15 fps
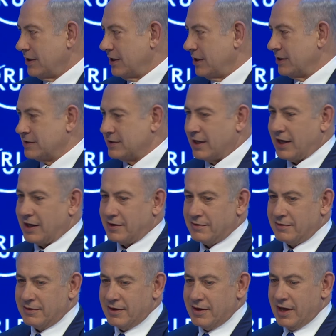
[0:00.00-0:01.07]
is that
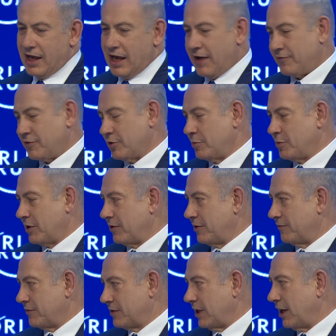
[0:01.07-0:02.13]
after a
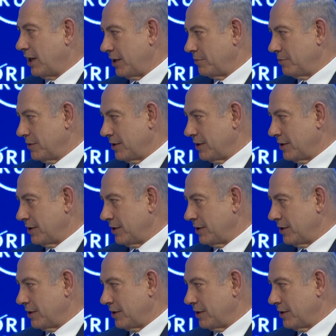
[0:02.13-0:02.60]
period of time,